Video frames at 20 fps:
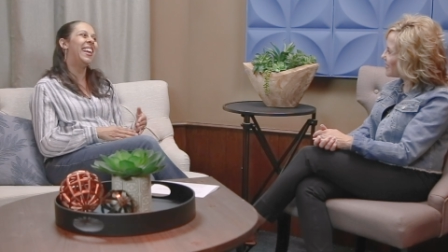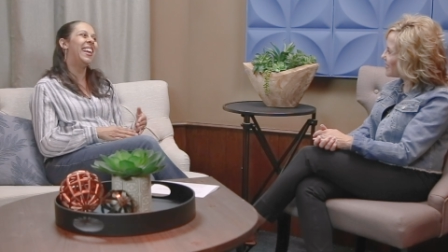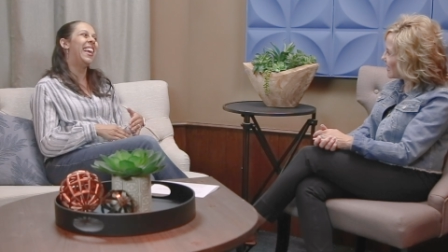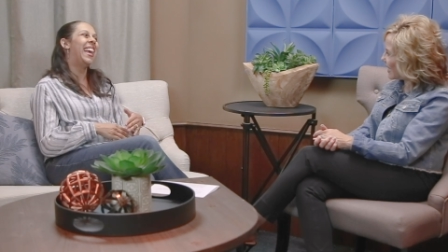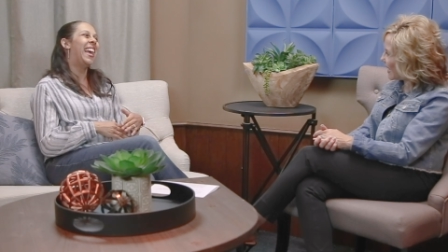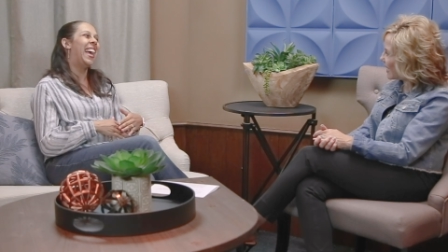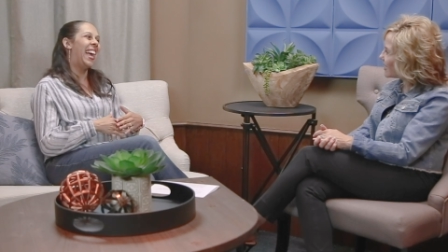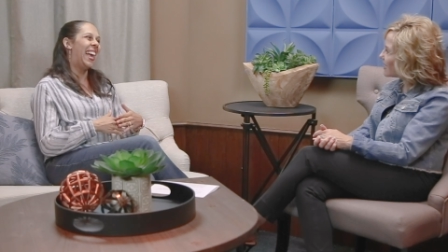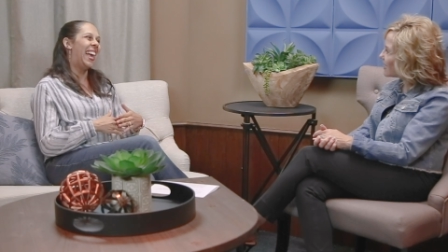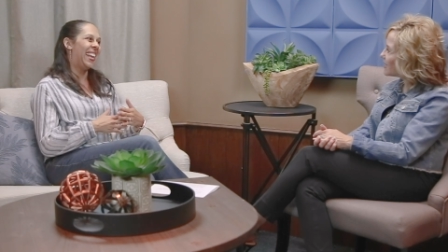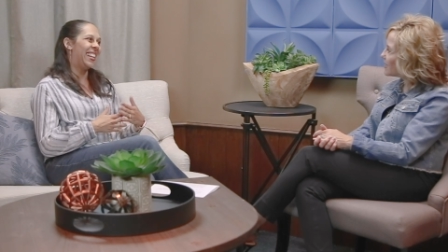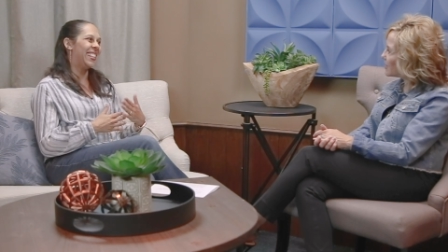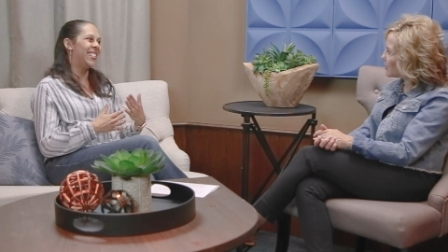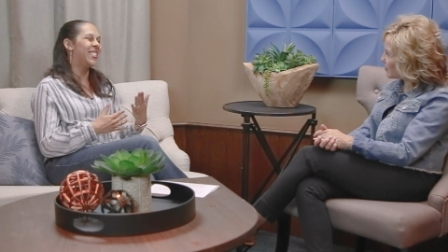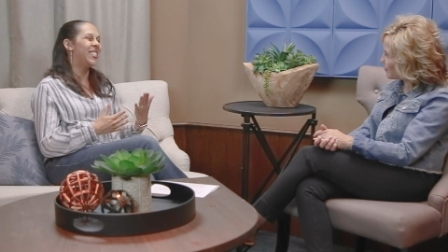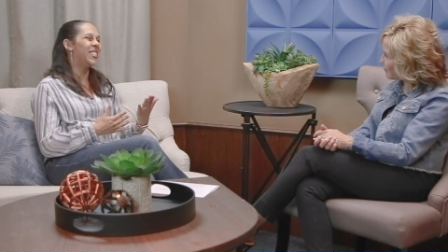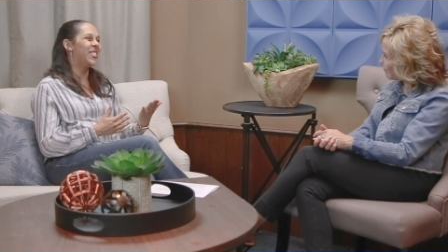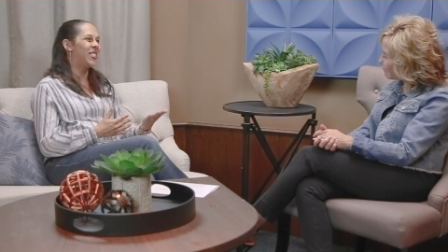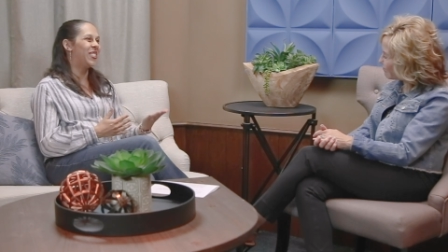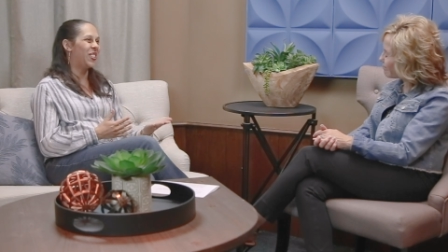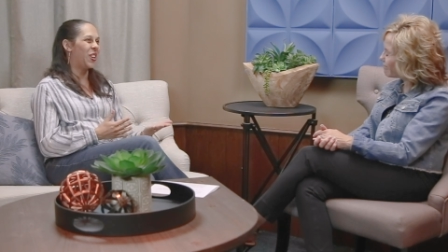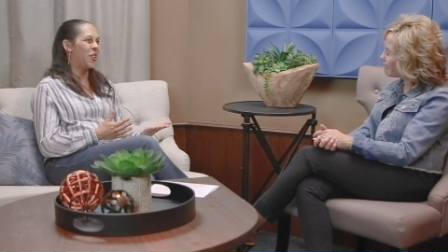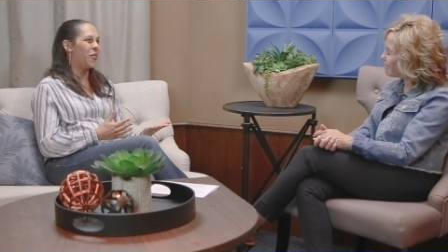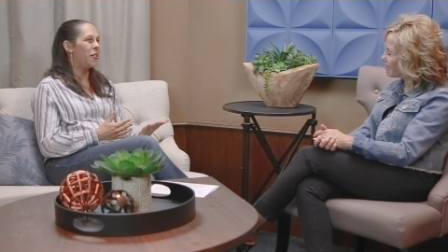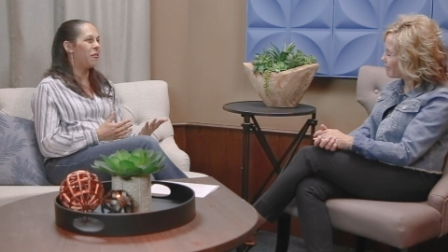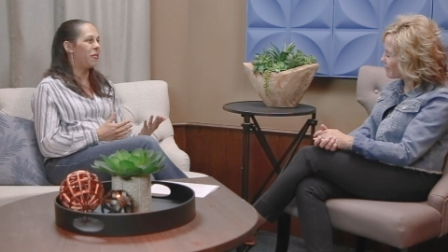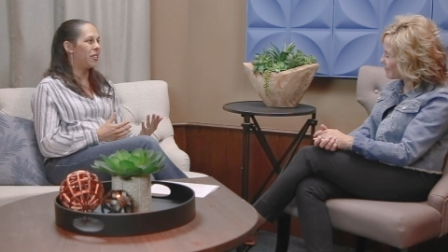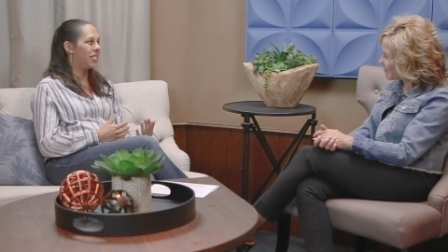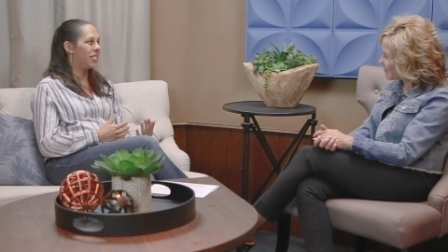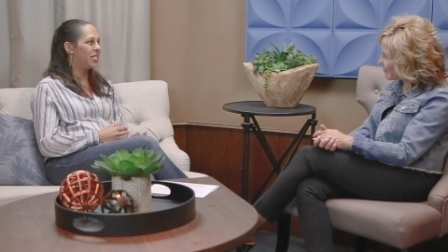Yeah. and so mm-hmm.
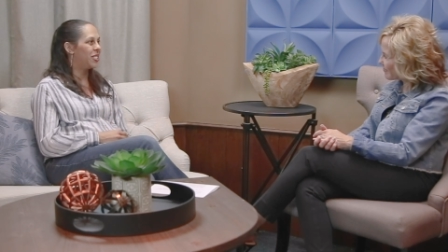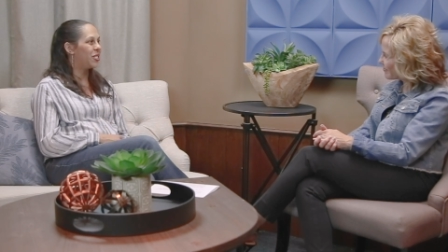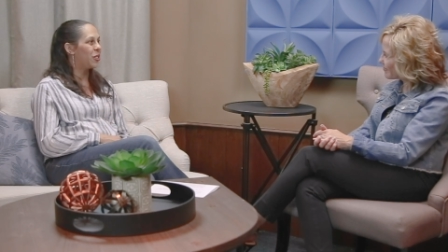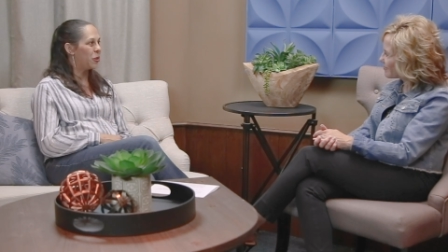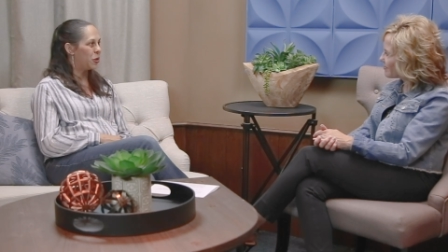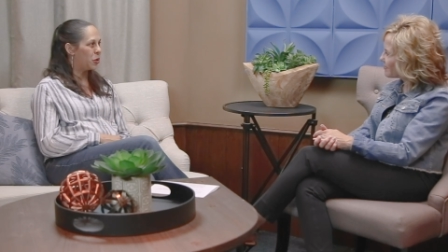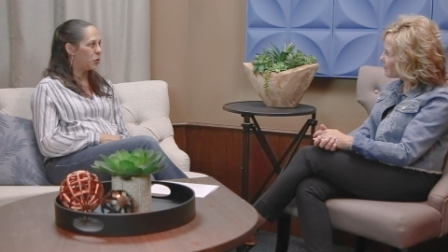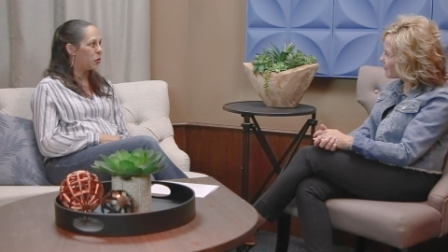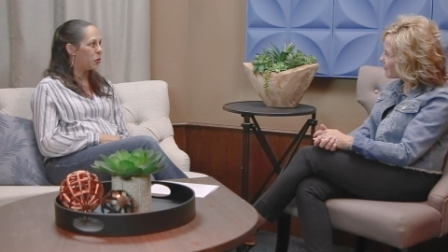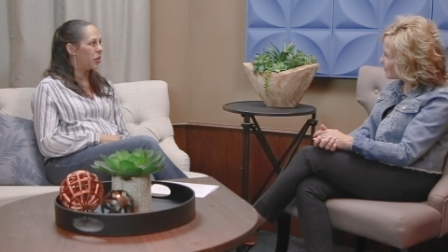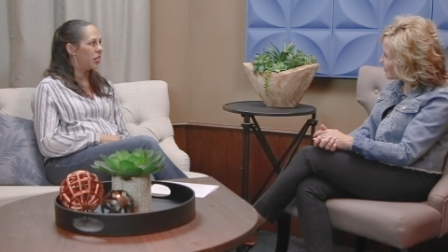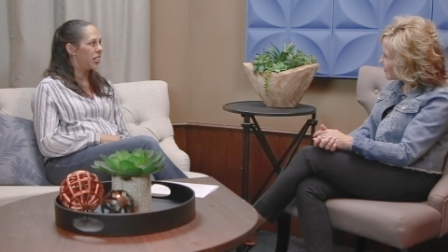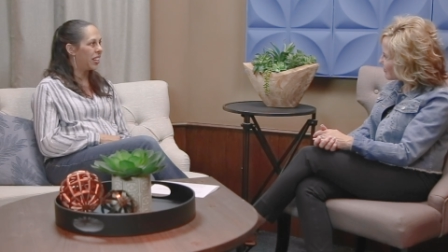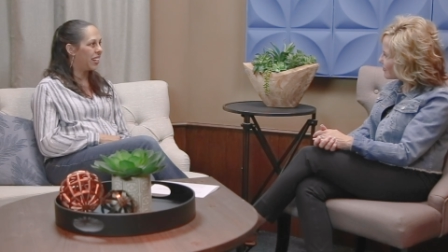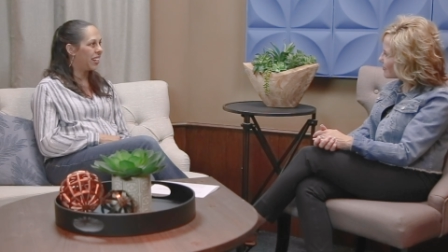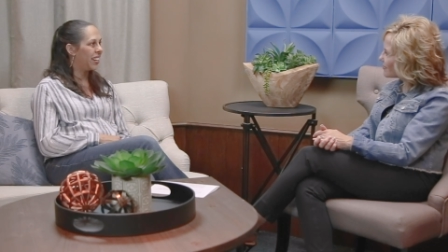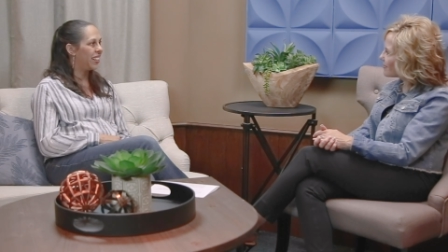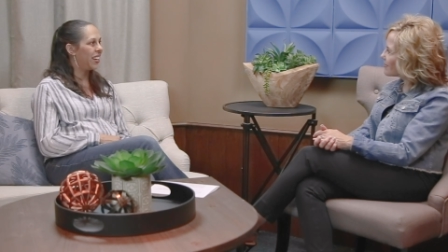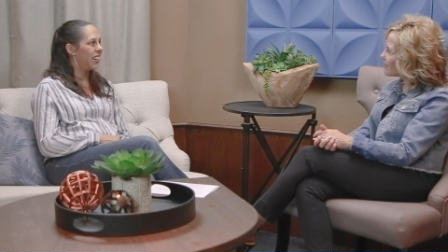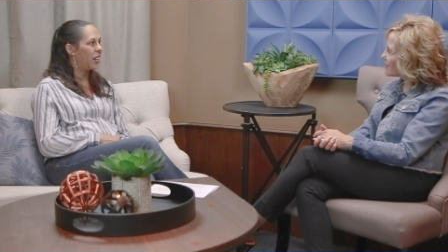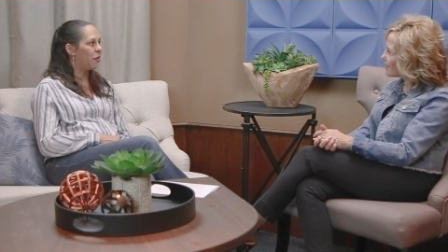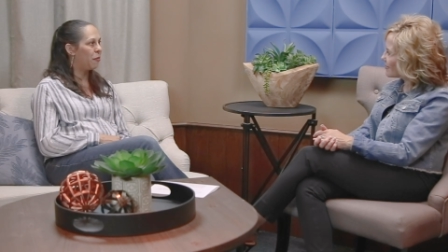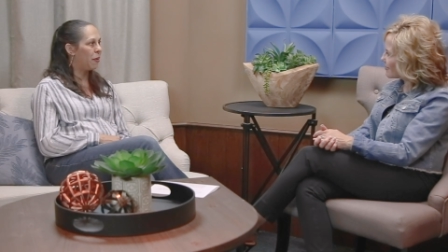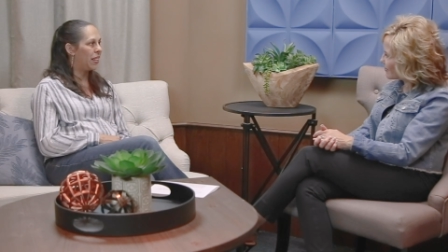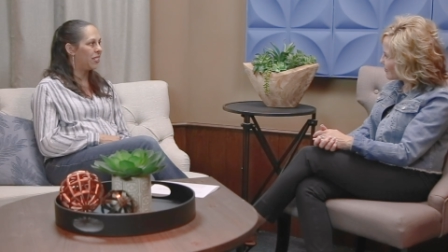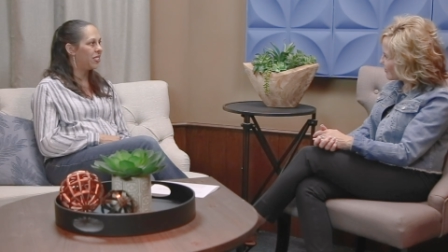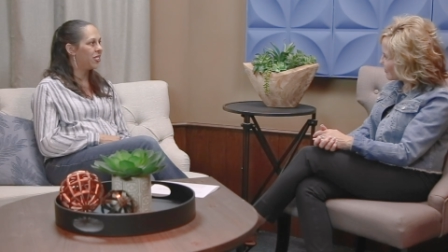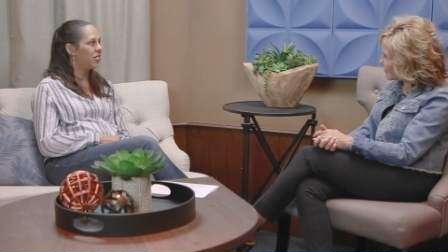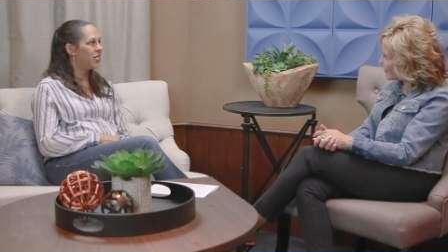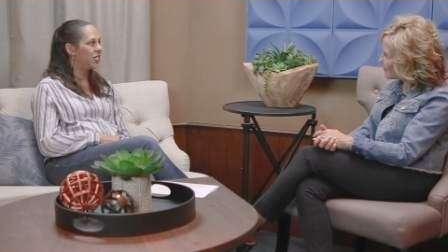I went into social work and I got a
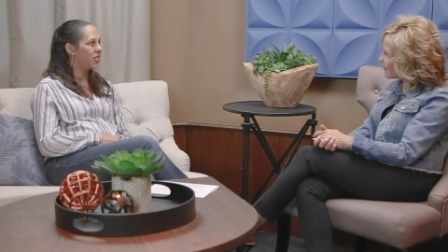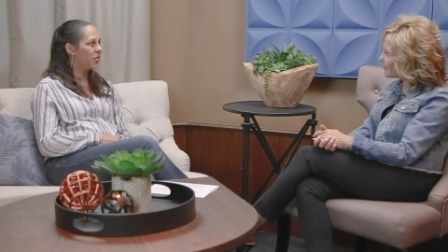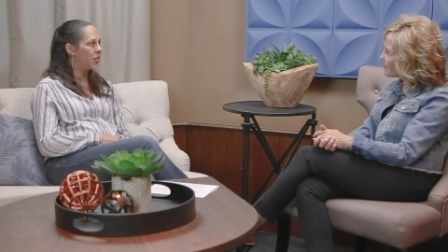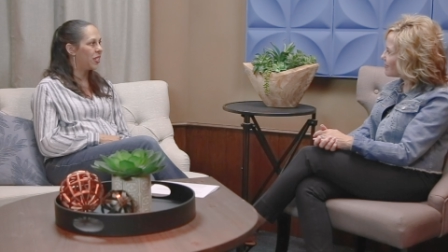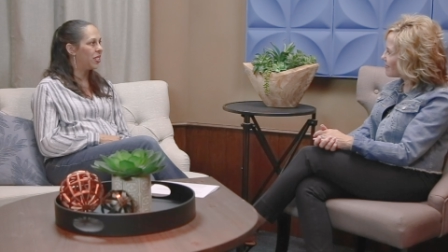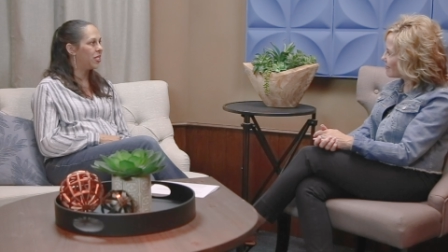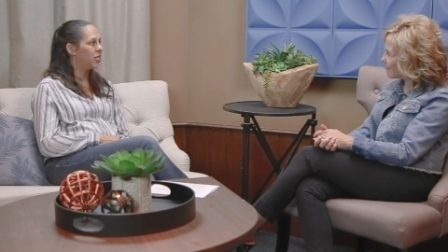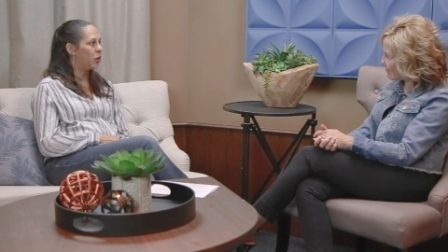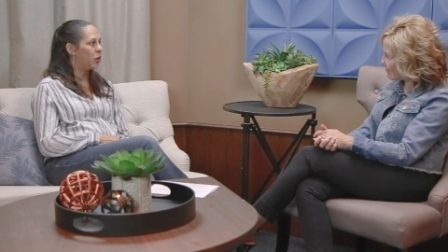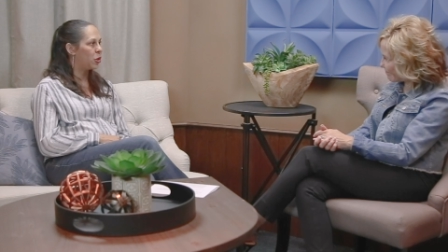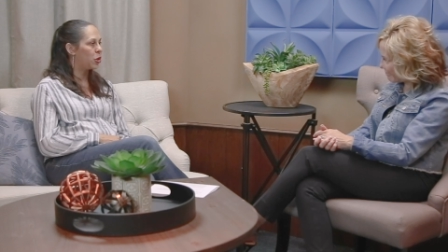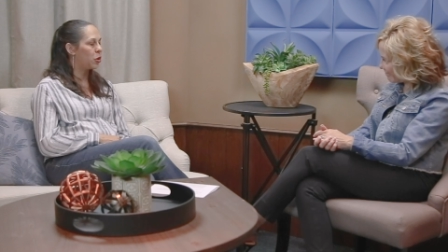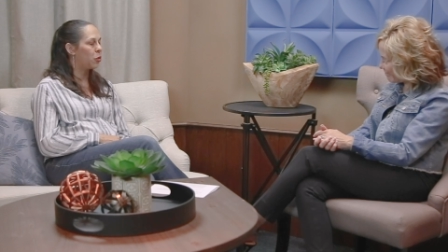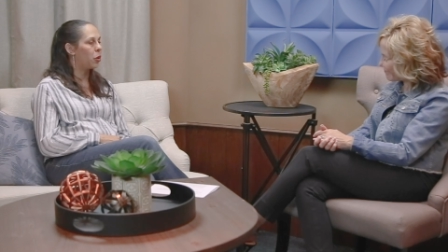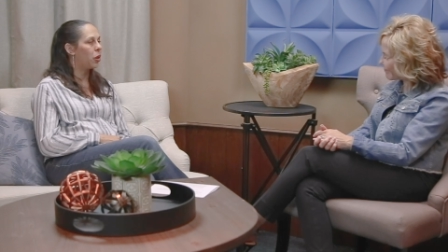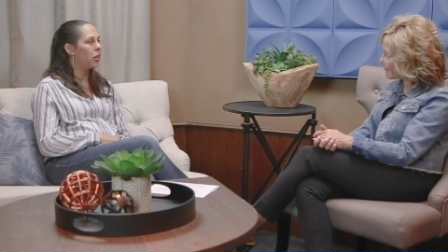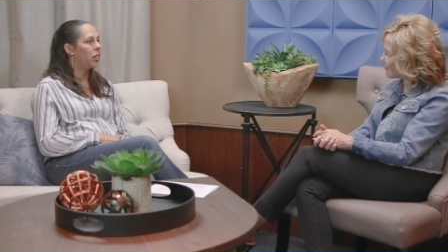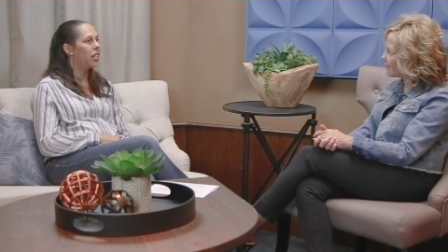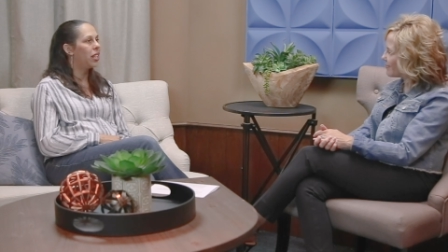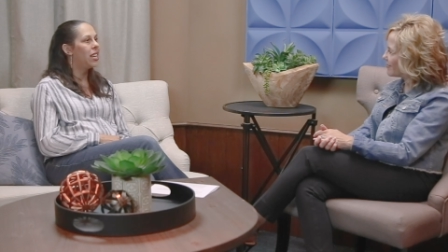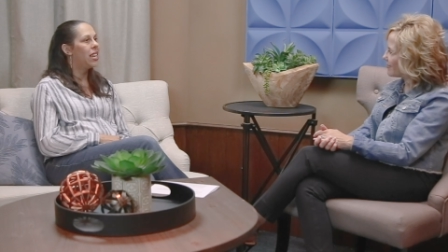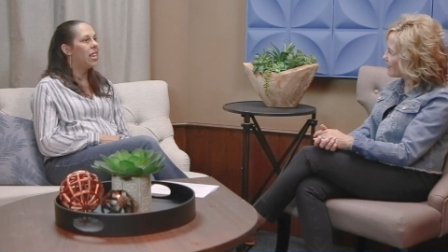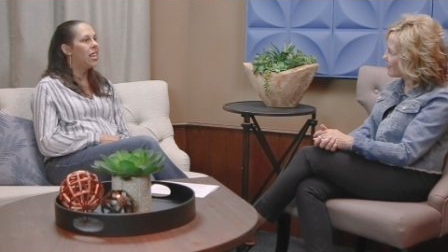master's degree in social mm-hmm. work.